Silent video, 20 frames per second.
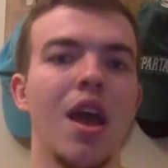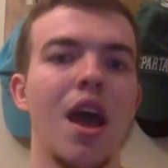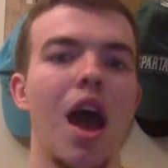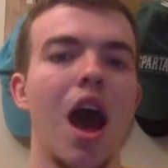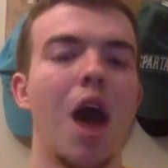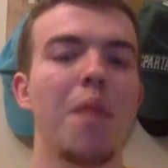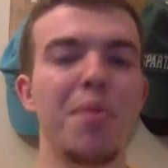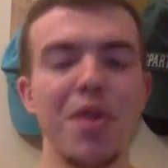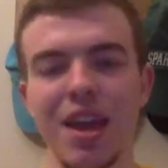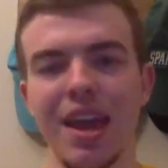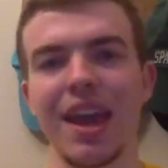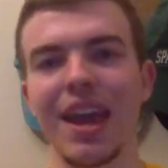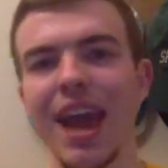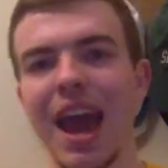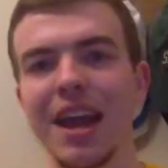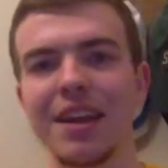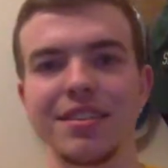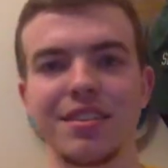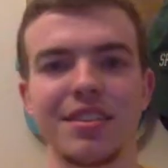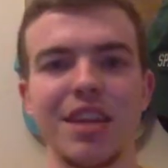But you can
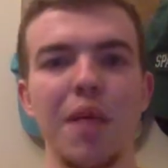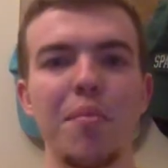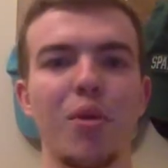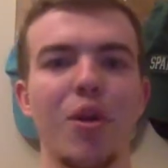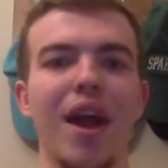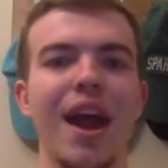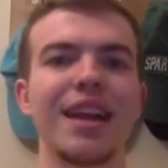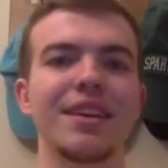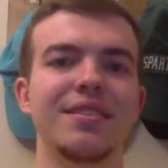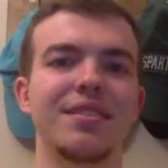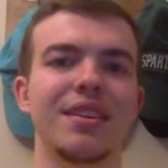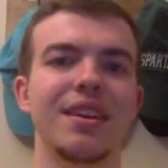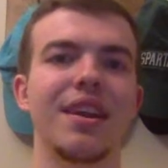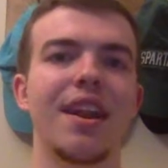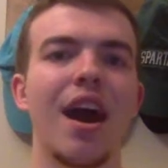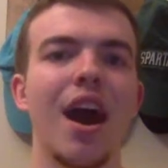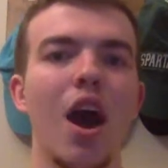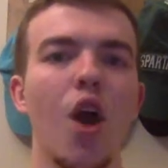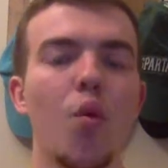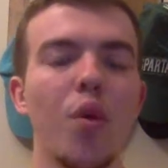kind of summarize it
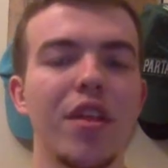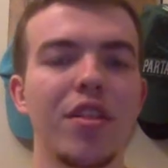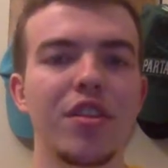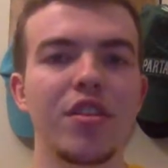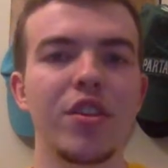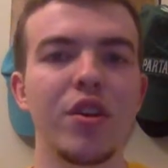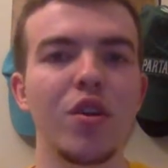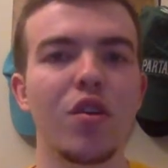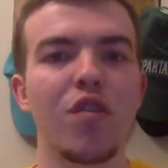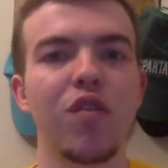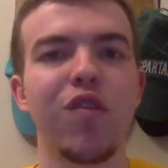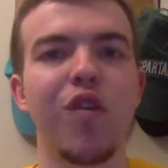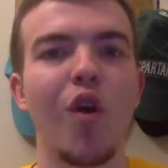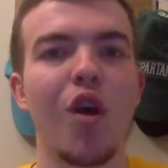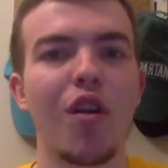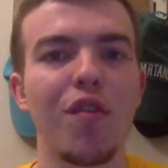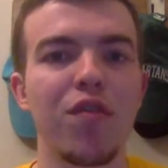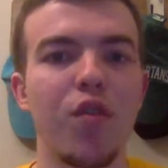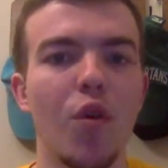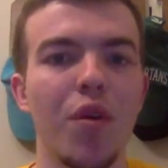with Luke
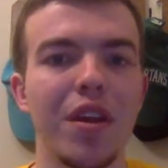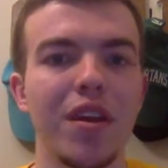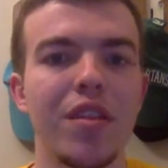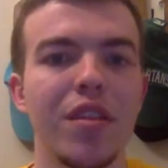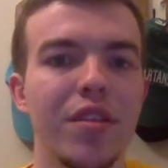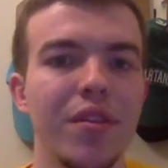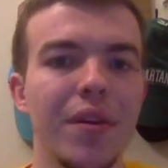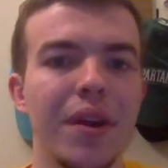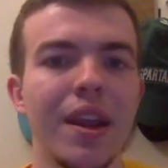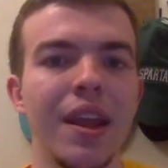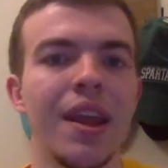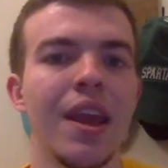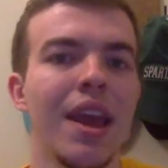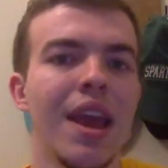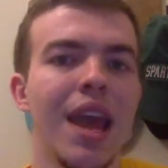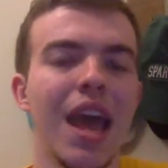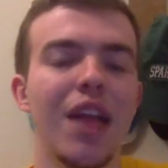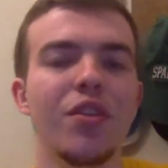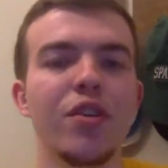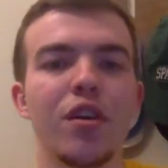4:43.
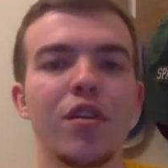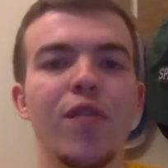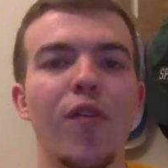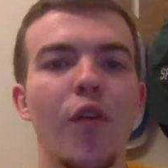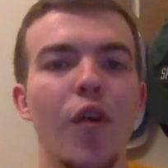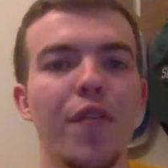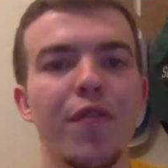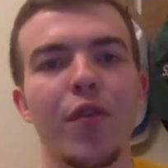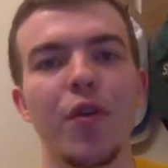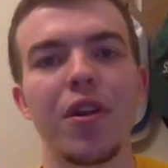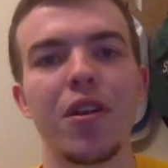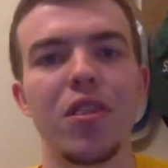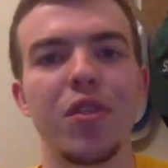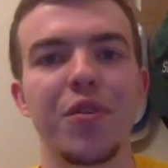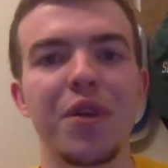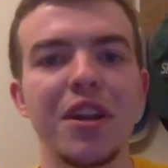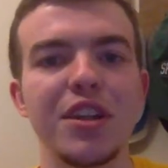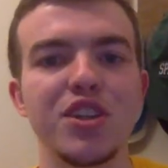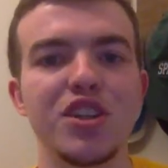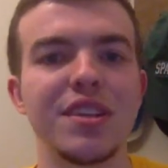In Luke
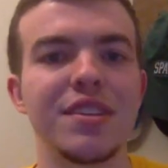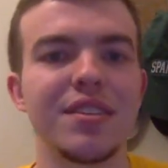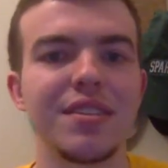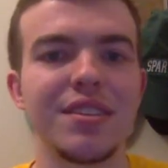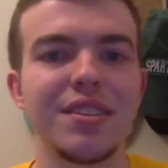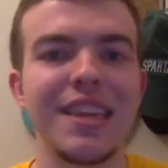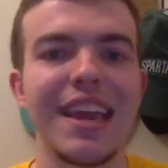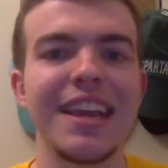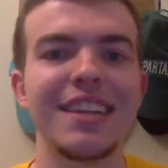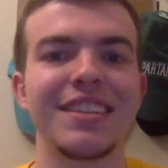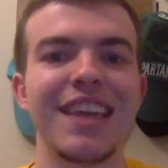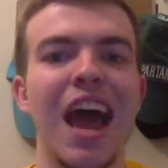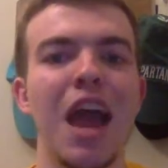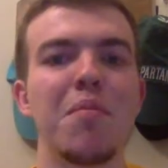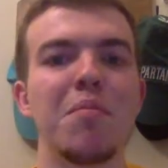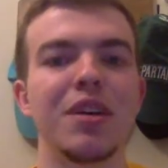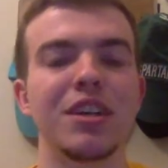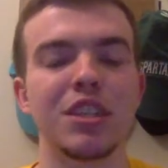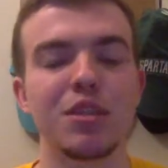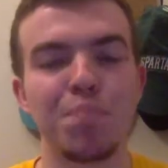4:43, Jesus states, "I
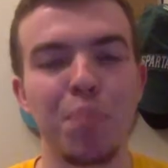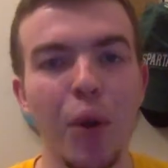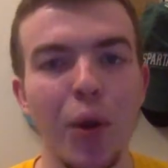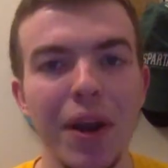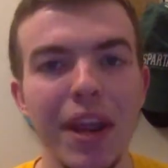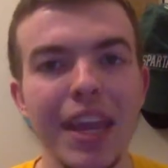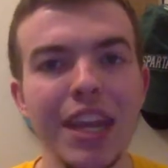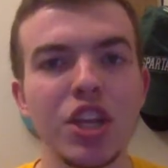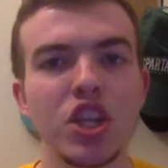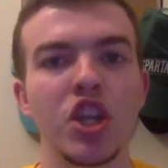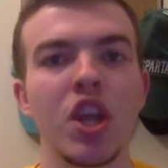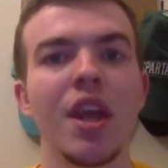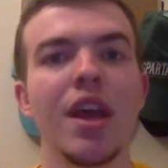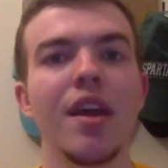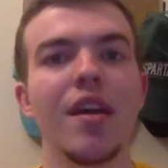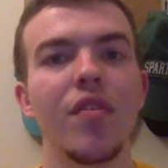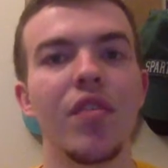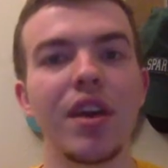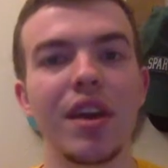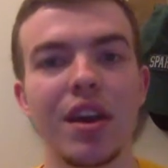must preach
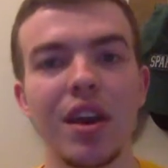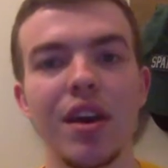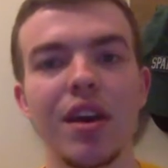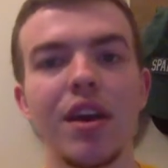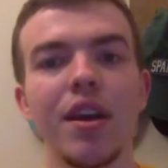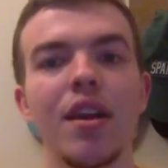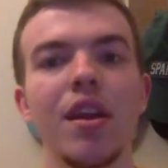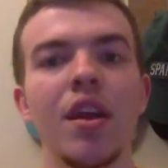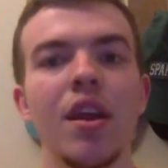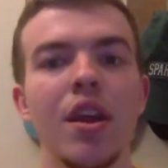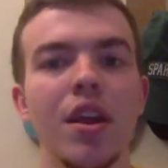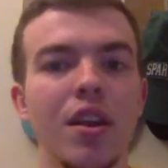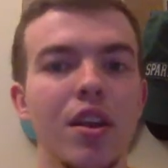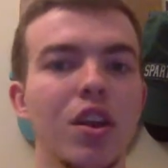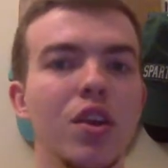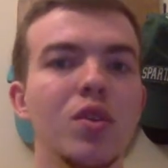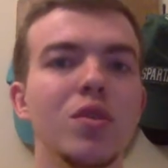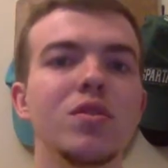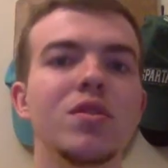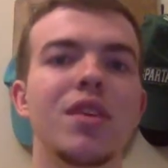the good
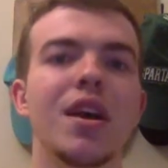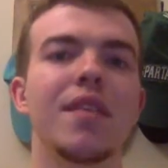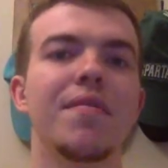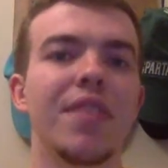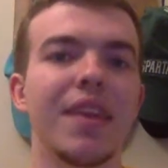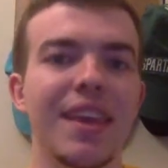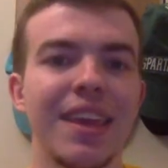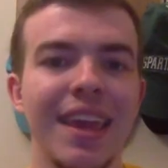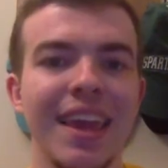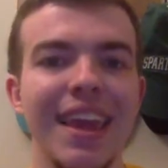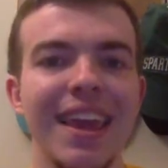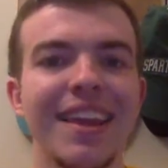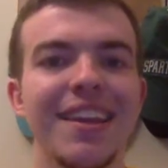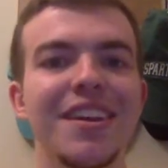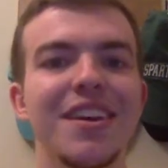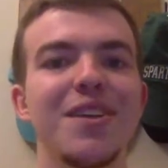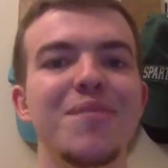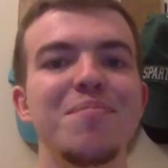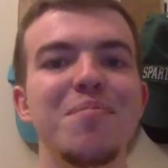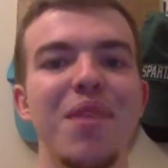news of the
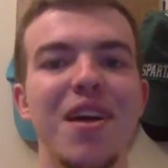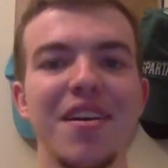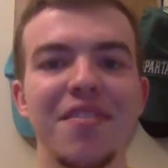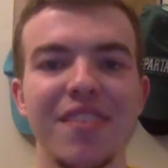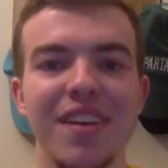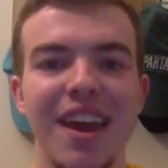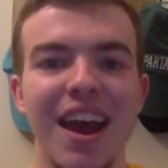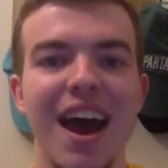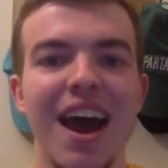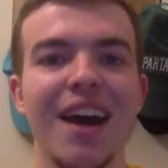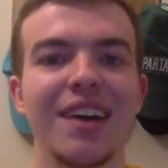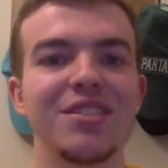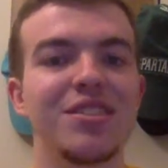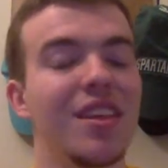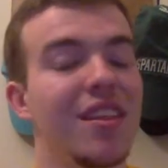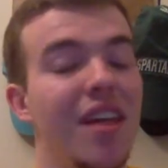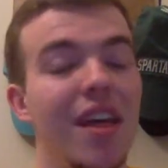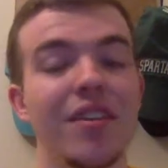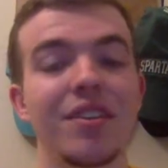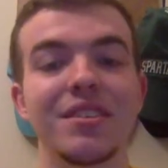kingdom of God to
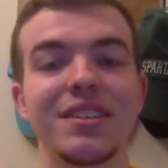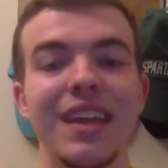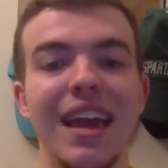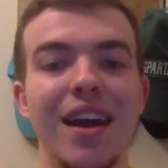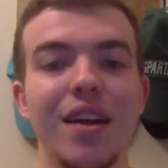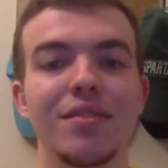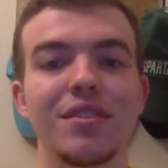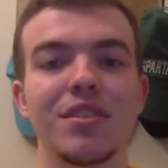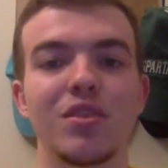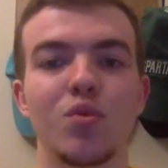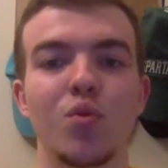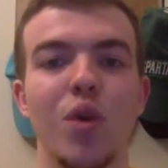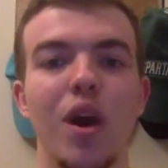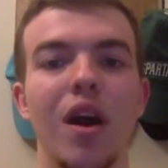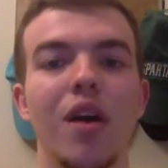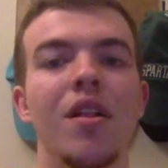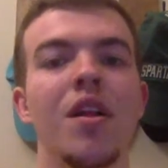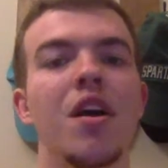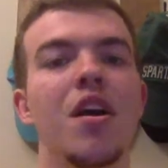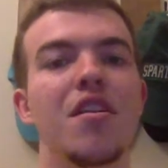the other towns as
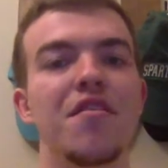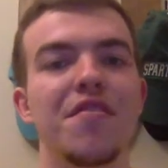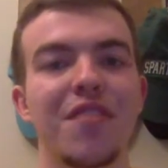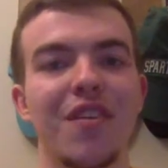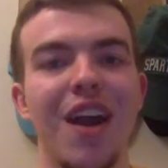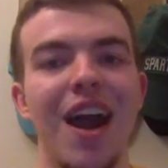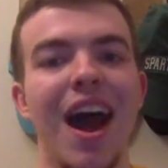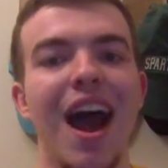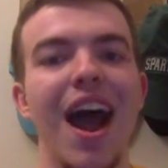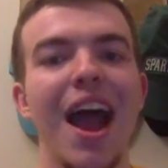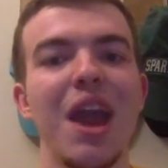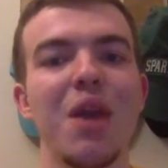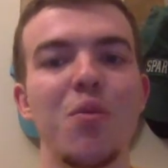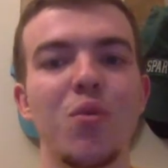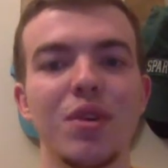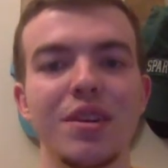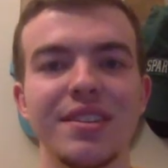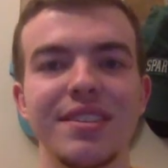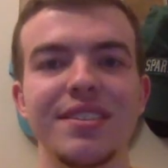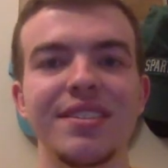well, for I
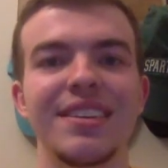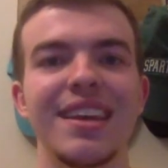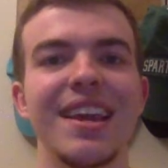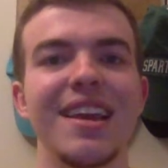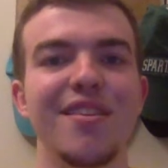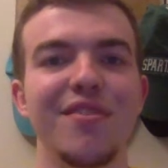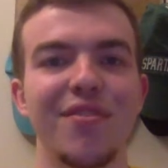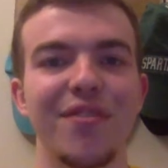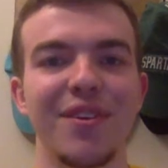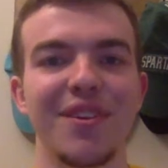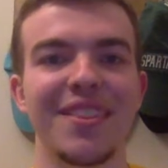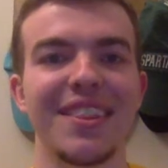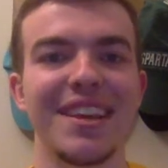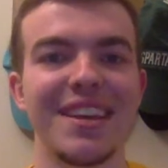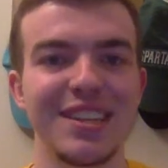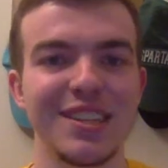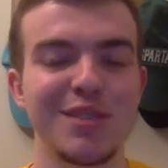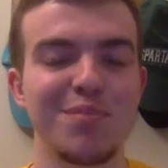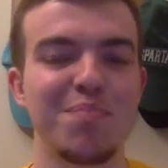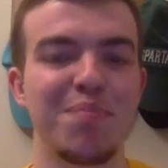was sent for
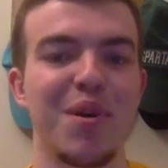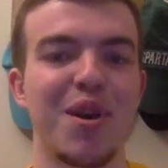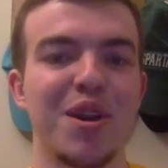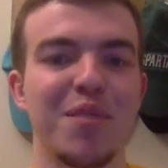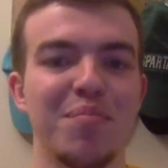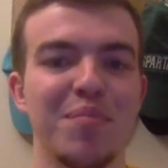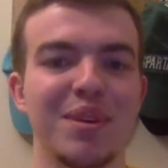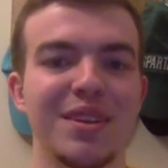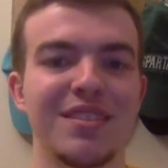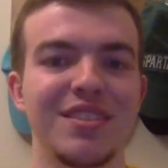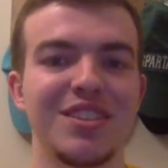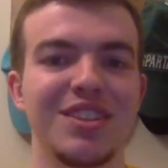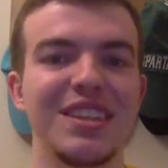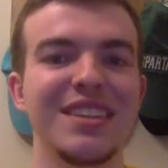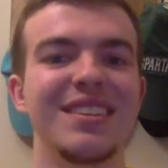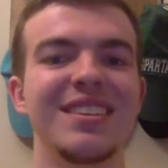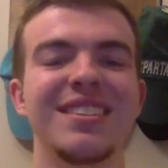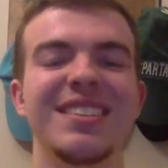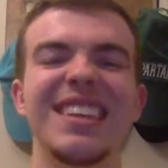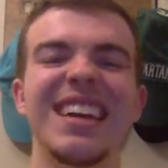this purpose."
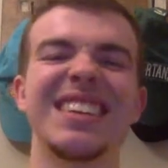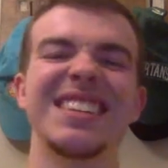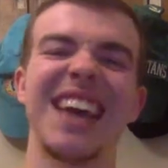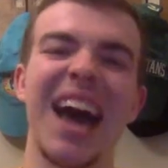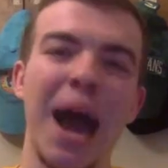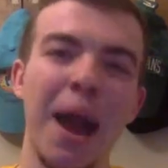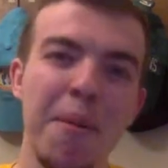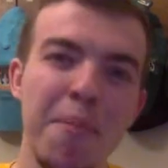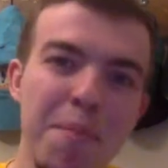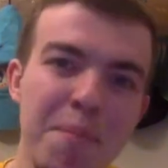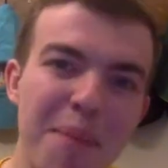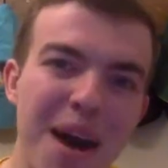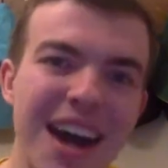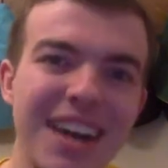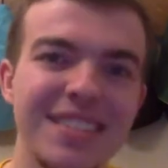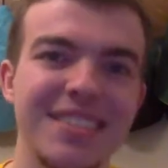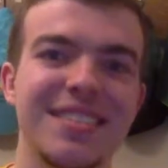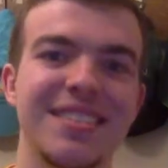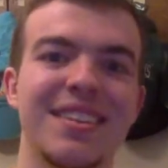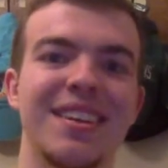Jesus says, "I
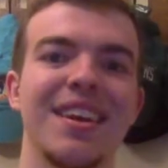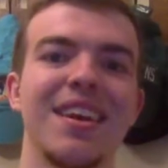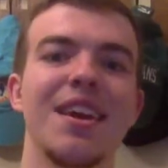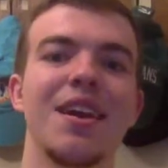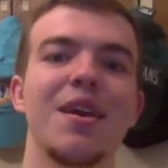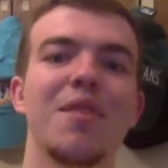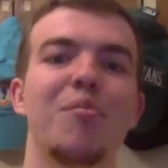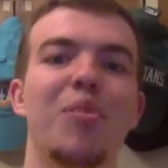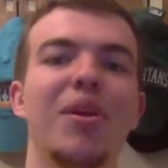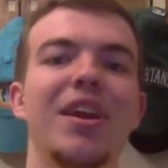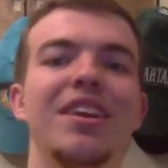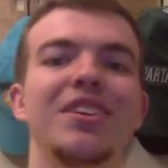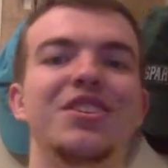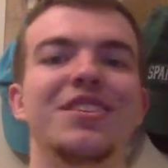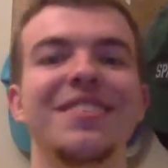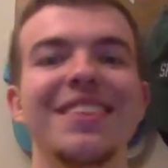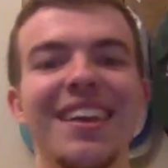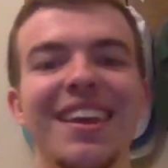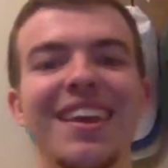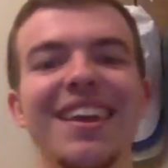must
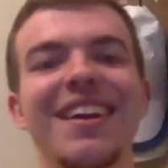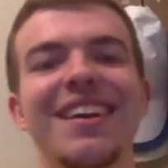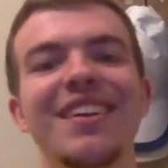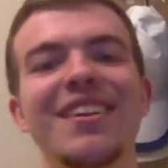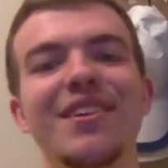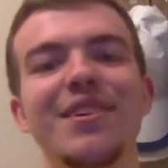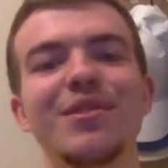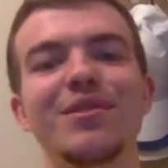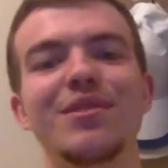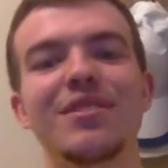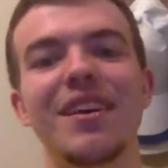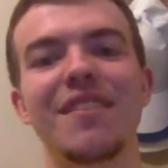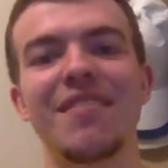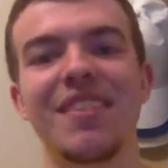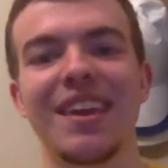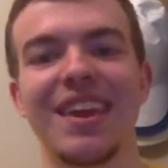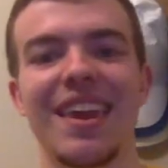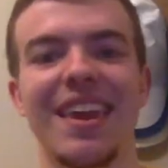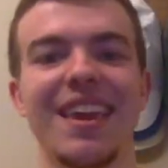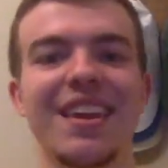preach the good news of
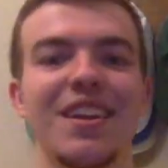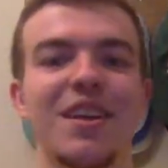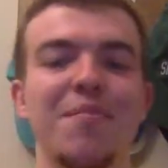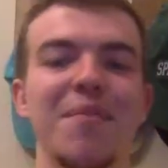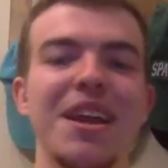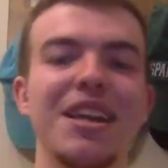the kingdom."